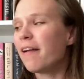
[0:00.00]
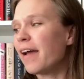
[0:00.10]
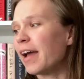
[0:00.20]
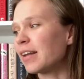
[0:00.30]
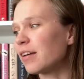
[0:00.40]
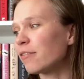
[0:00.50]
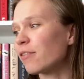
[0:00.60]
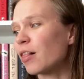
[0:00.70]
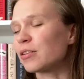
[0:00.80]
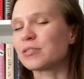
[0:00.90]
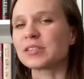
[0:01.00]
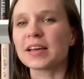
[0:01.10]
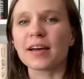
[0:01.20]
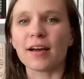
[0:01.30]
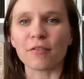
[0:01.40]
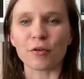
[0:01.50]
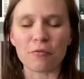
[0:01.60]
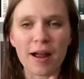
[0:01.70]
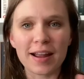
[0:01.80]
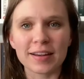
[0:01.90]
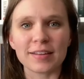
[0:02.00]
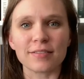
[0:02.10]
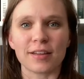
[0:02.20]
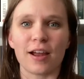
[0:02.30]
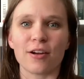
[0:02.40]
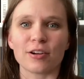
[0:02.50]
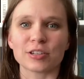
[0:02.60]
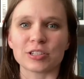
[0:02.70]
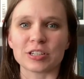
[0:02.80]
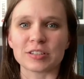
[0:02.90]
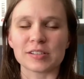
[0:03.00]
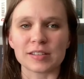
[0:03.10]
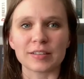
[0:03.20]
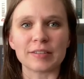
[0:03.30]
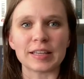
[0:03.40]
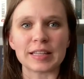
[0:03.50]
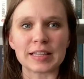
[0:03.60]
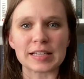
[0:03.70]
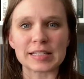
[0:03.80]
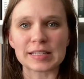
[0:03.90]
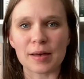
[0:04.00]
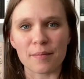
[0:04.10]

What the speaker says: and it follows a variety of characters living in this